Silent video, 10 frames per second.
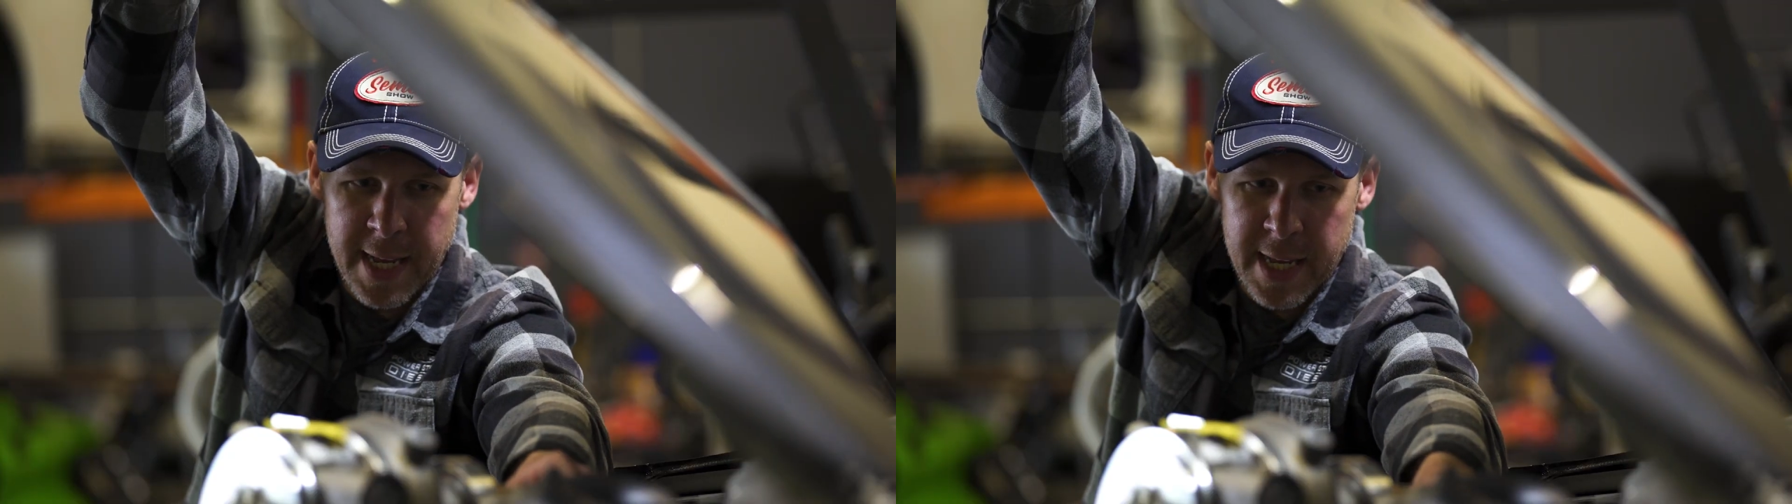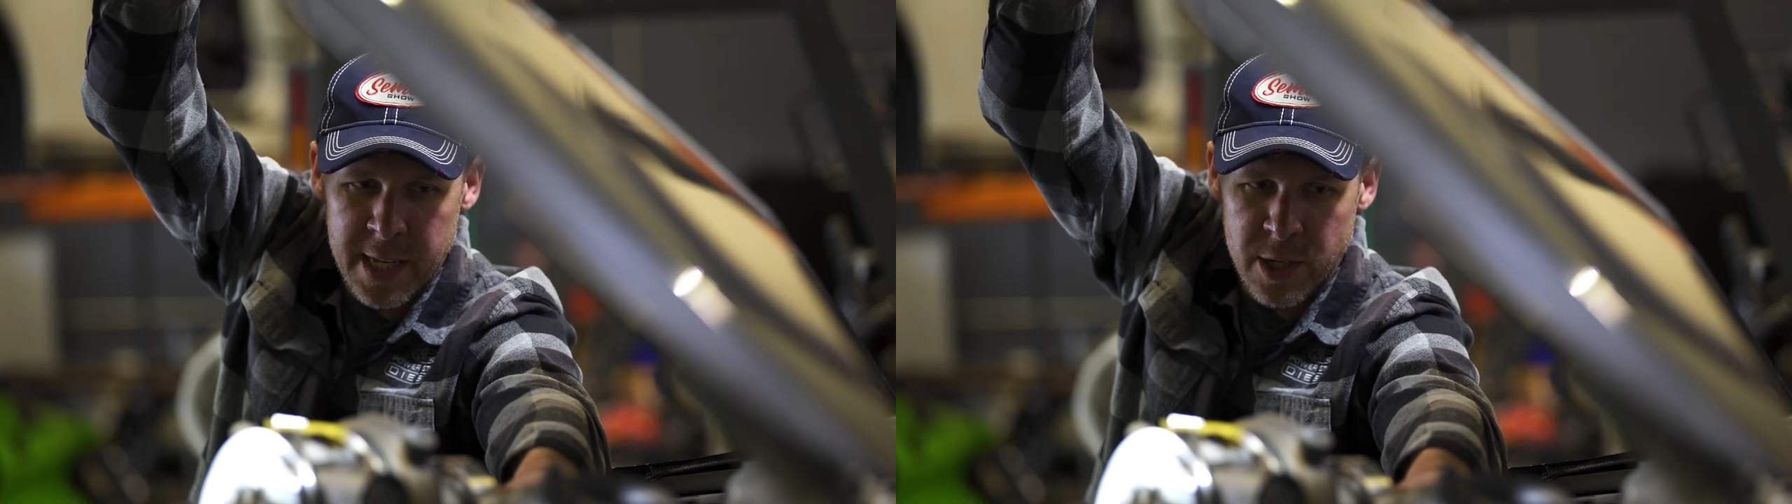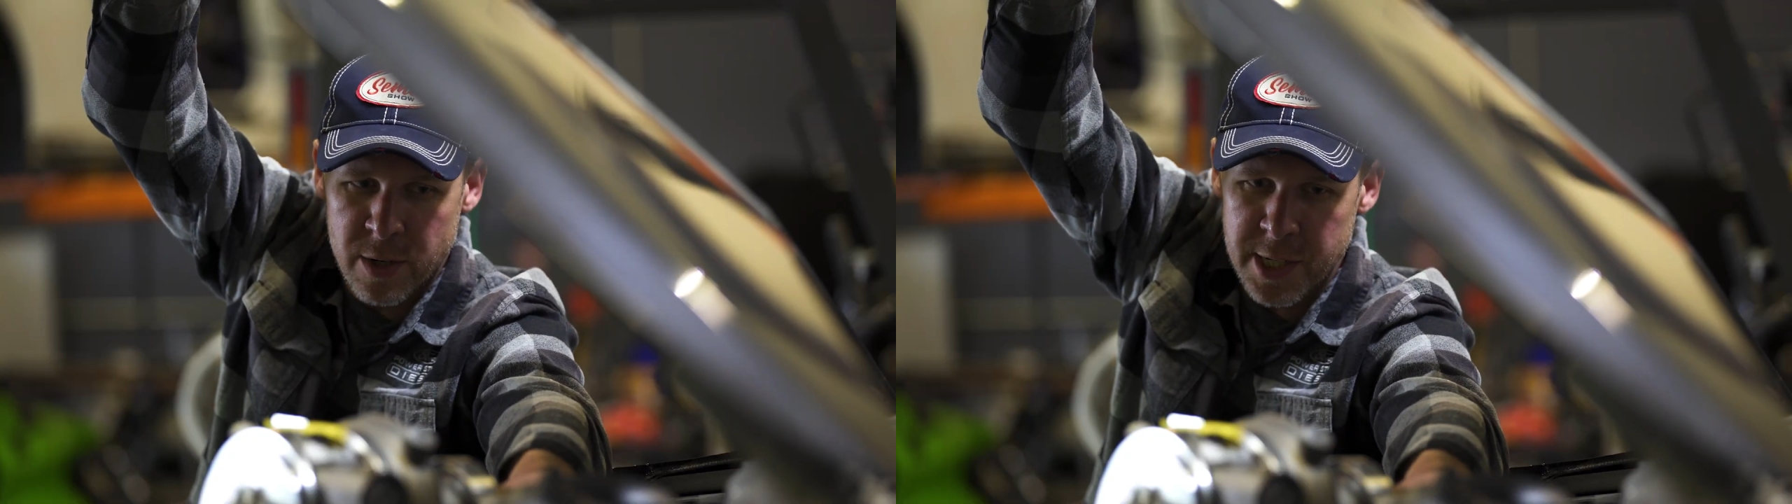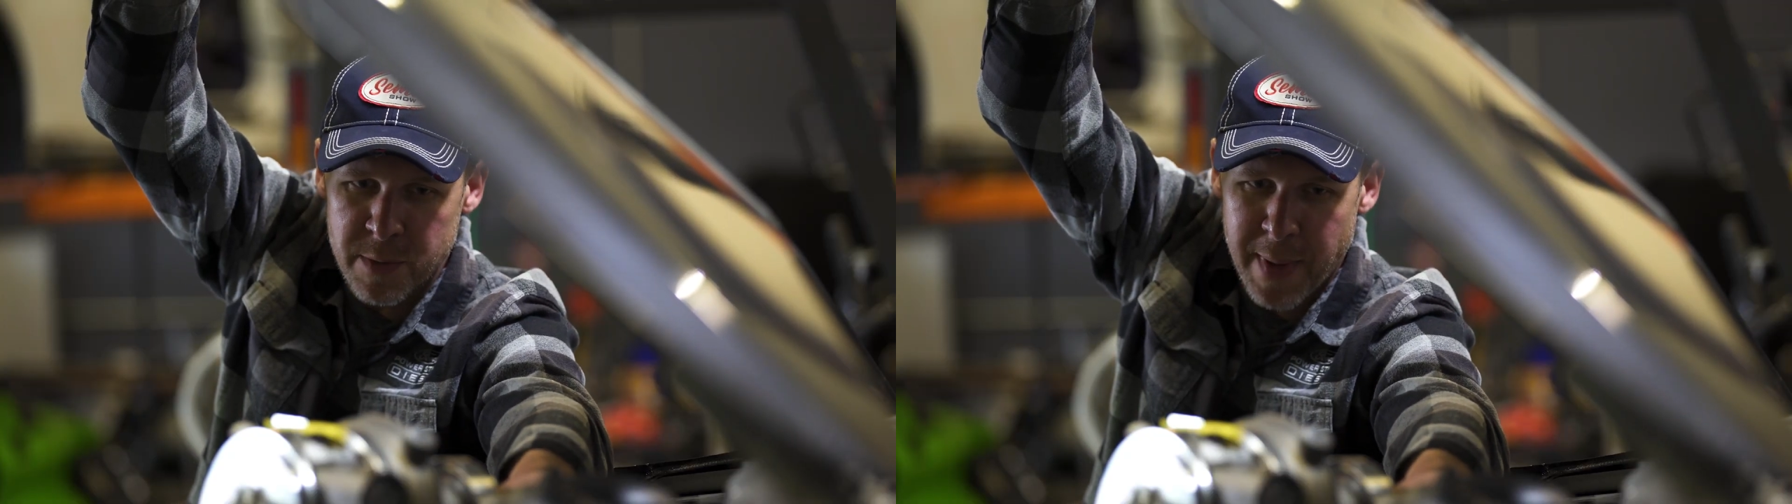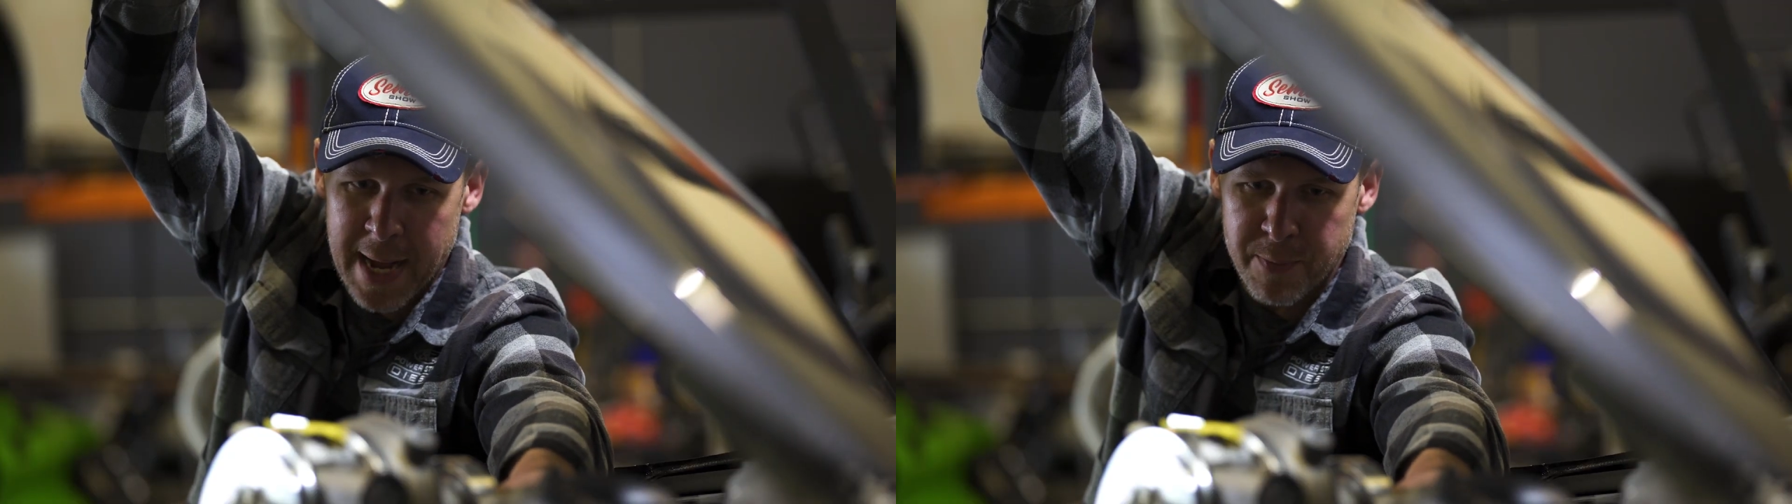Um, and
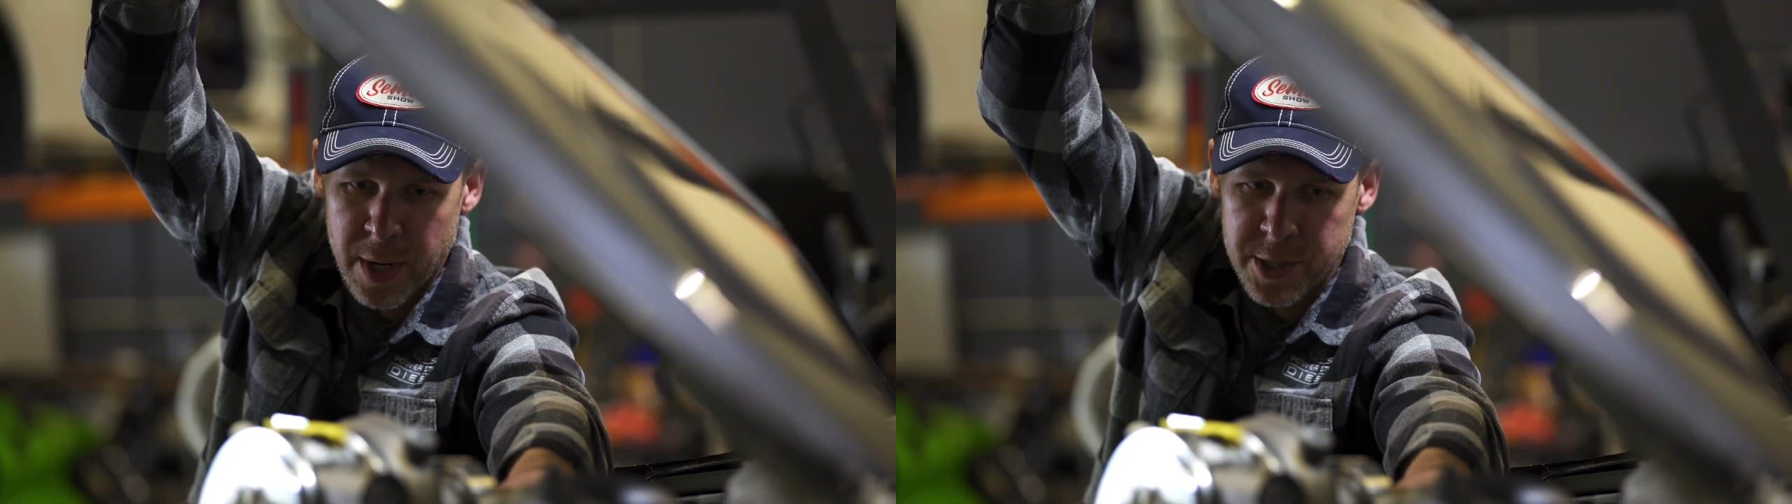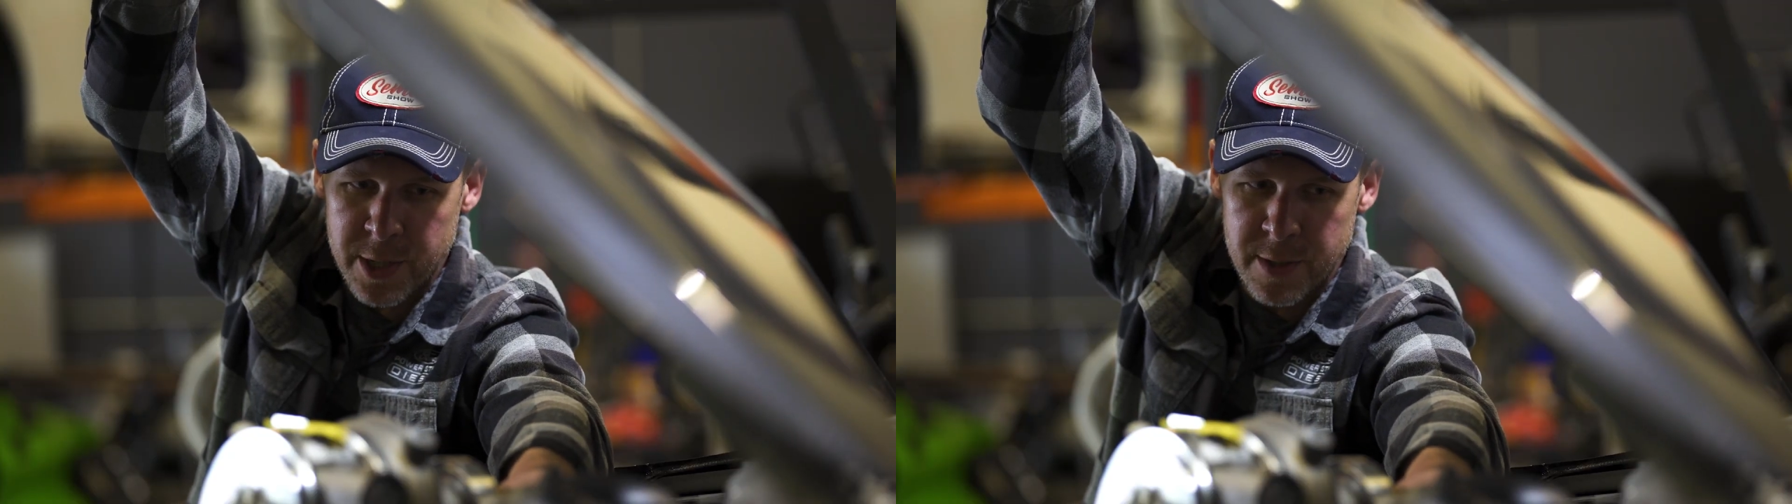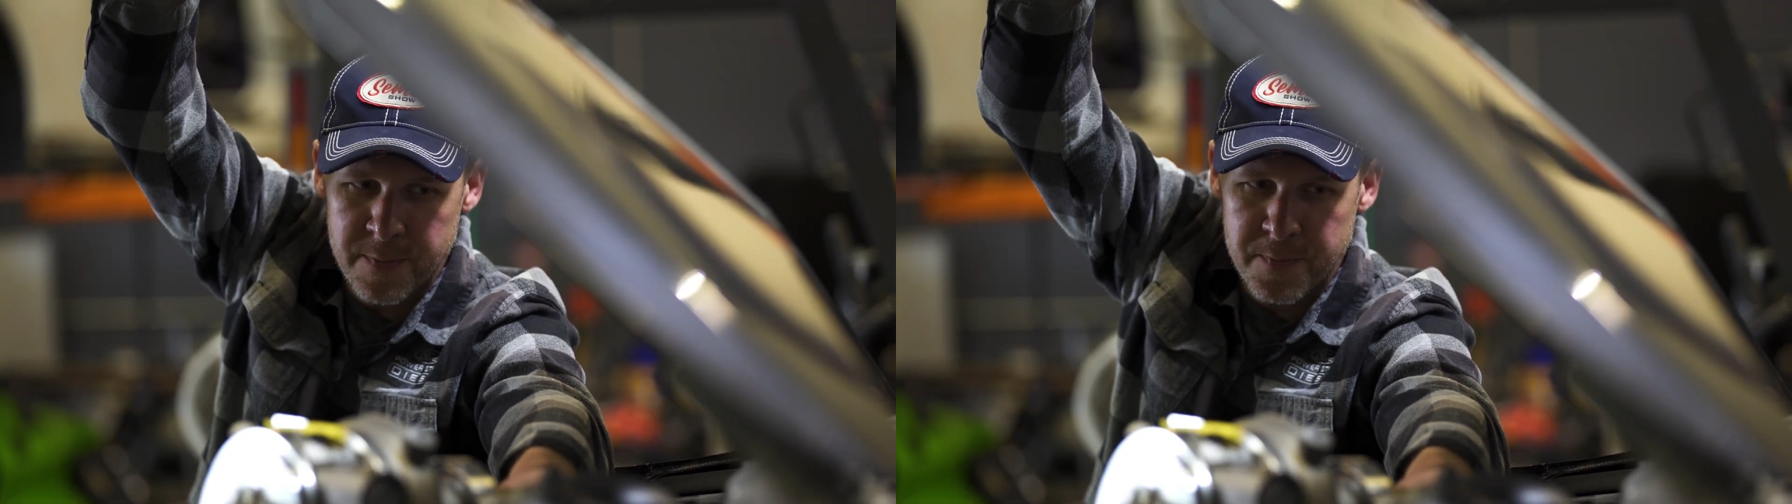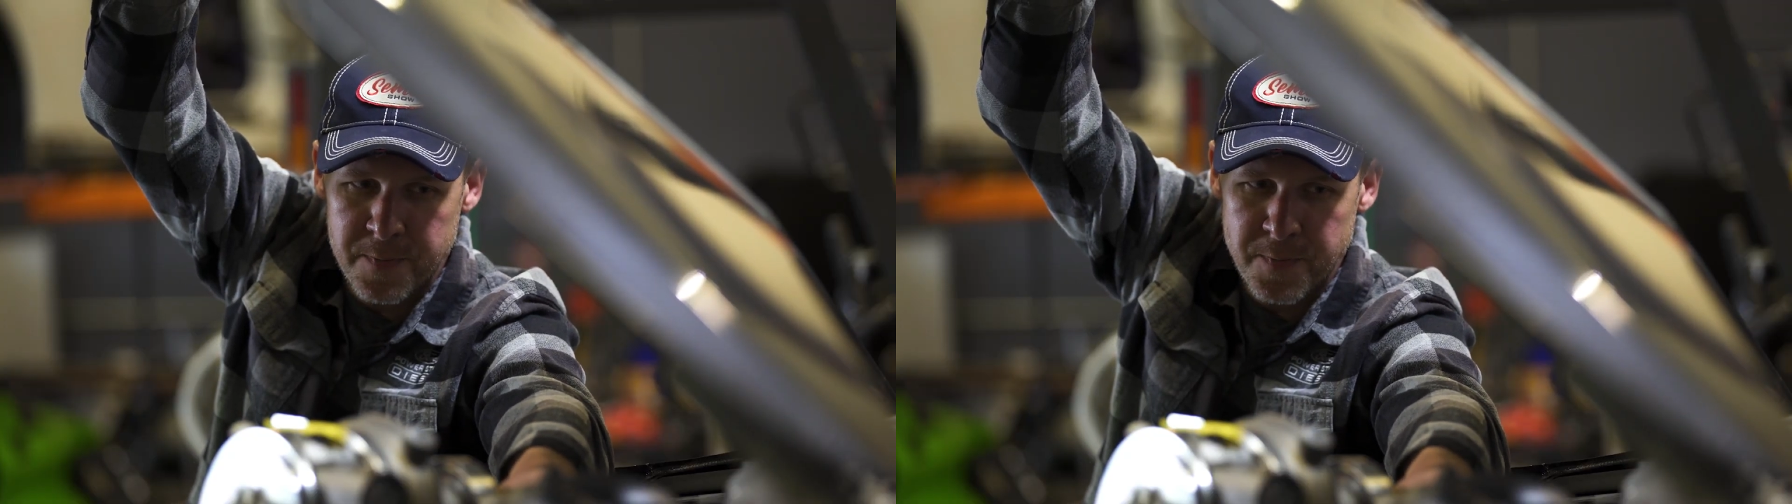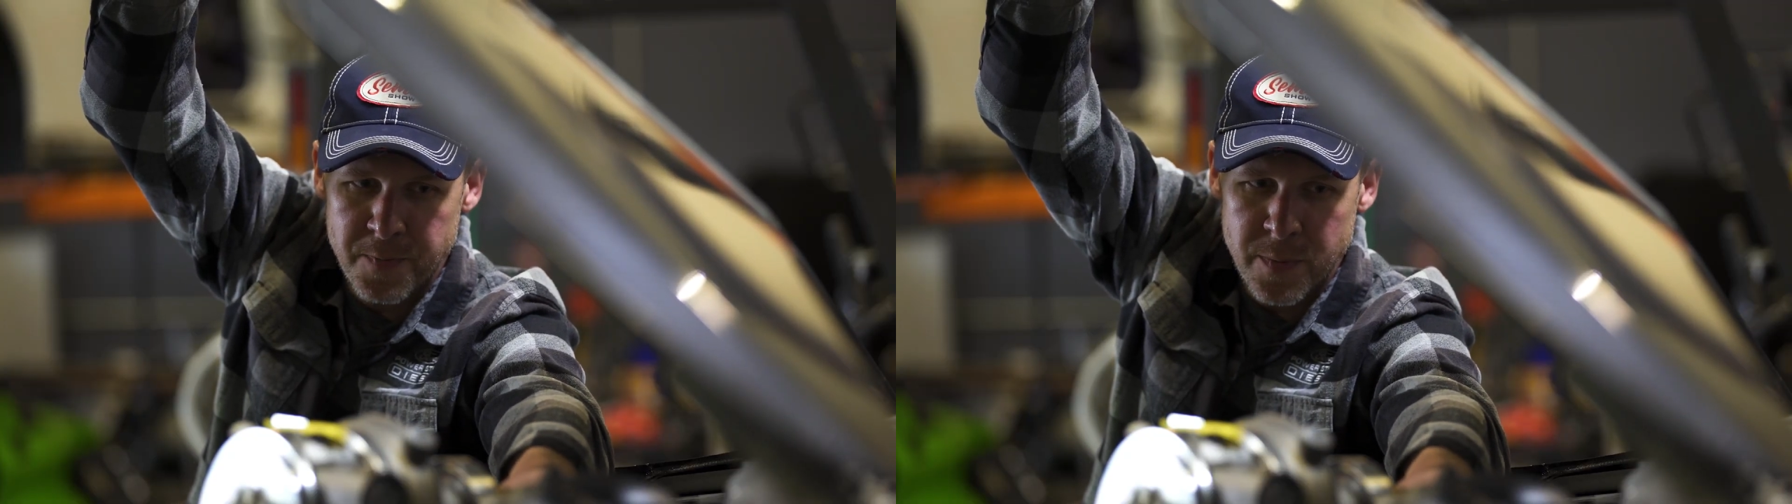that's what we're doing with this
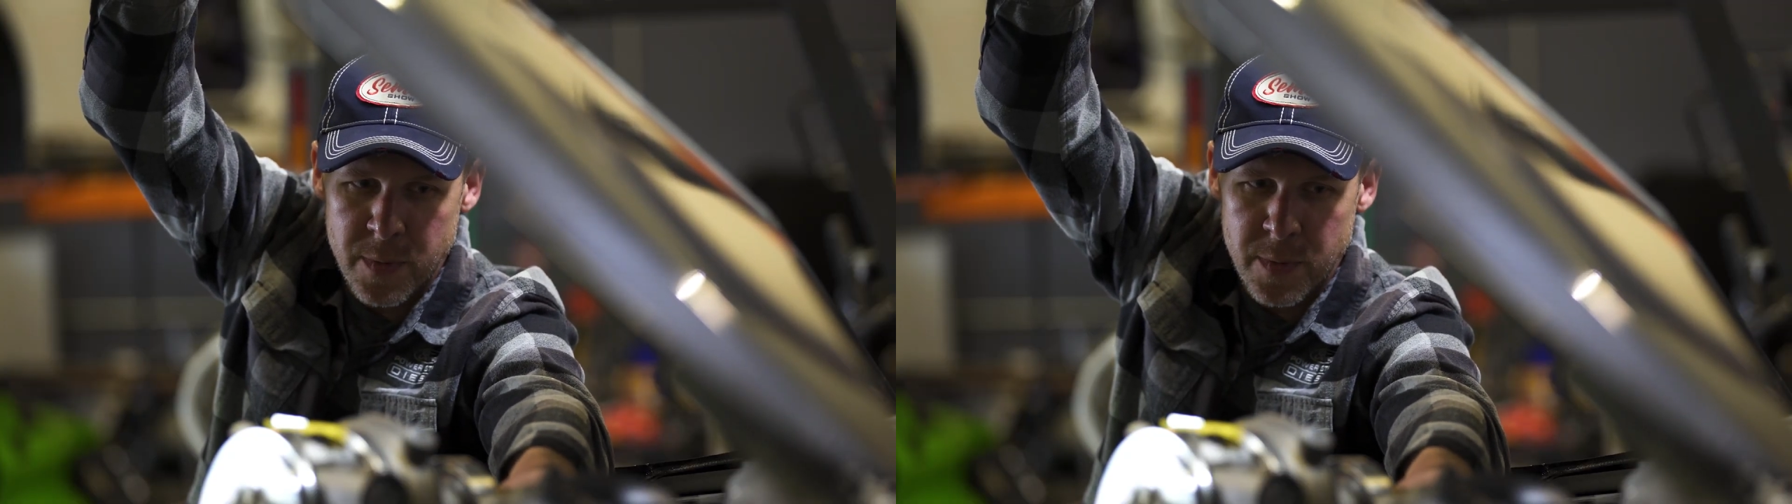build.